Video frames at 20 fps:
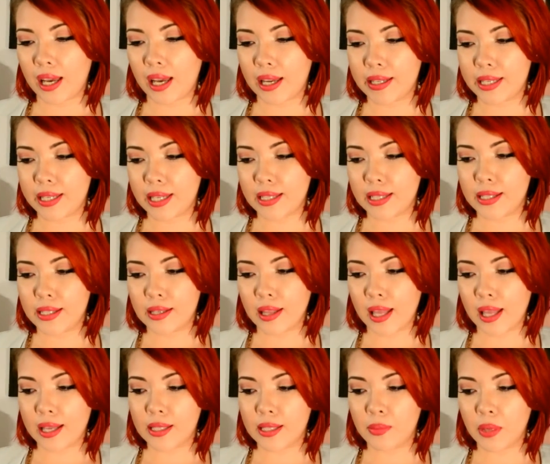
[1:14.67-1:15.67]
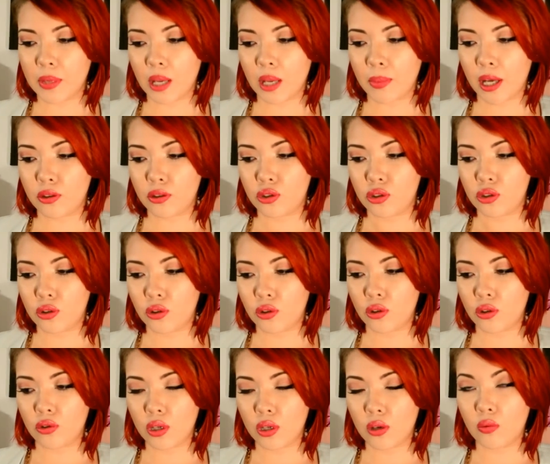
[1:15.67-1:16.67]
It tends to last me about 2
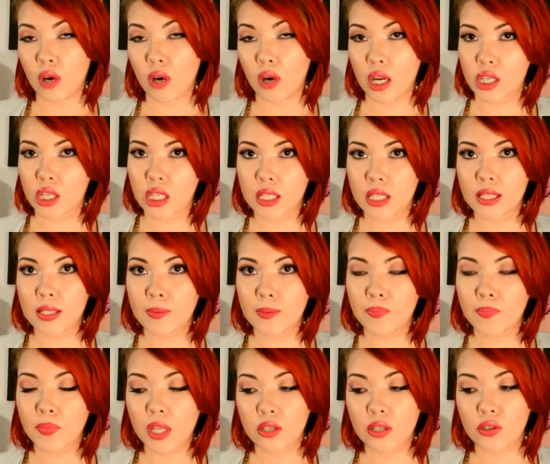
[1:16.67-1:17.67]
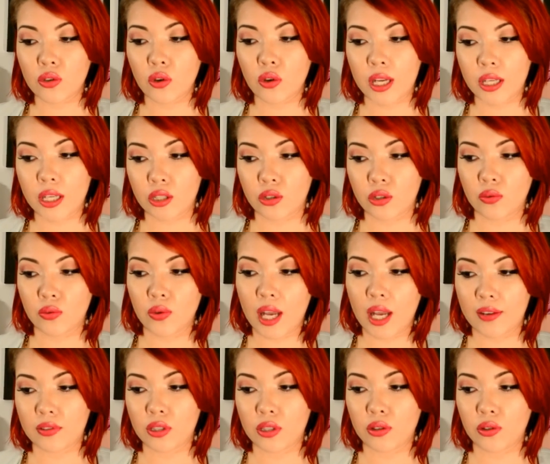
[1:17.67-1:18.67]
to 3 washes, so I do
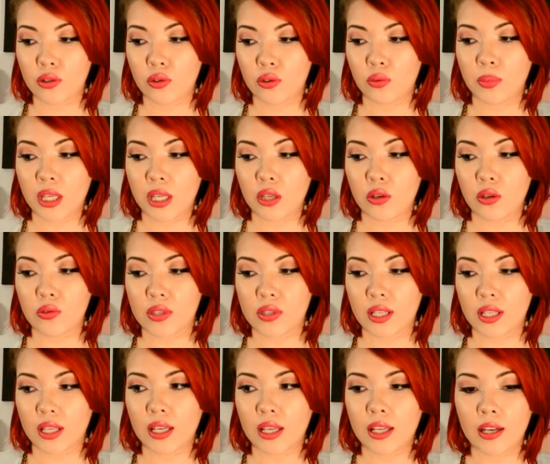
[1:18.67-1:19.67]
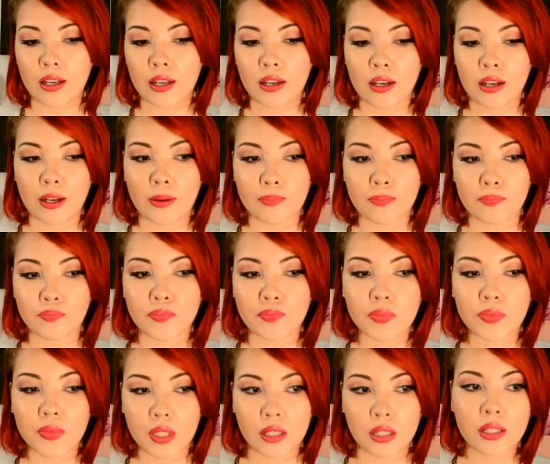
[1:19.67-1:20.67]
have to be using it
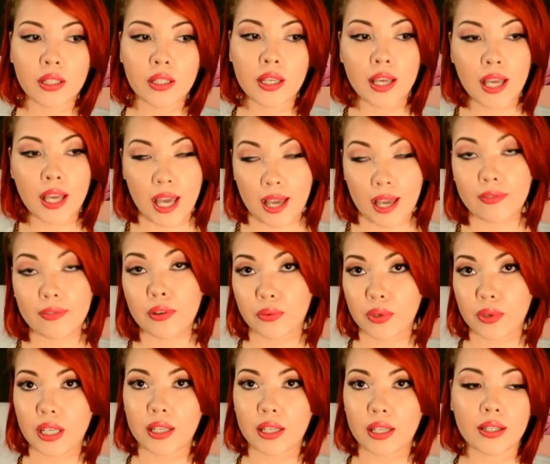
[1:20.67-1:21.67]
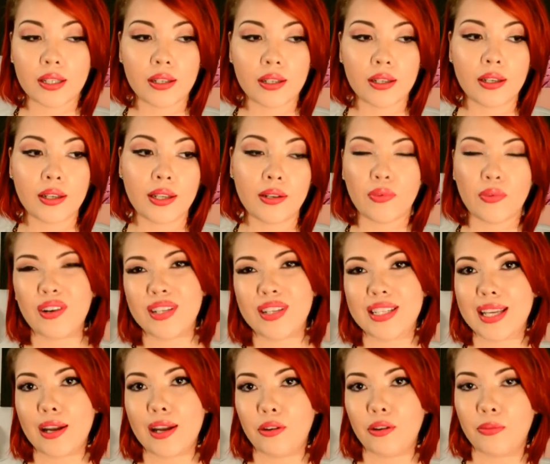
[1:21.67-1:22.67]
every week,
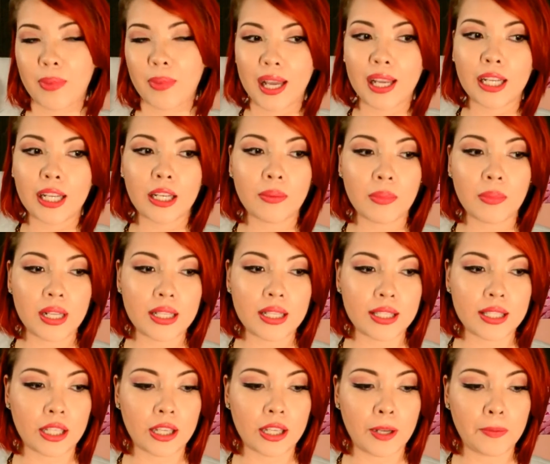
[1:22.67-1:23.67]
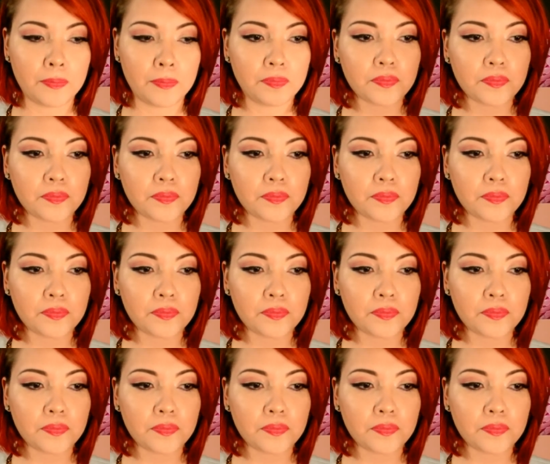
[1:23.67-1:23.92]
which I don't mind. I mean, it's good.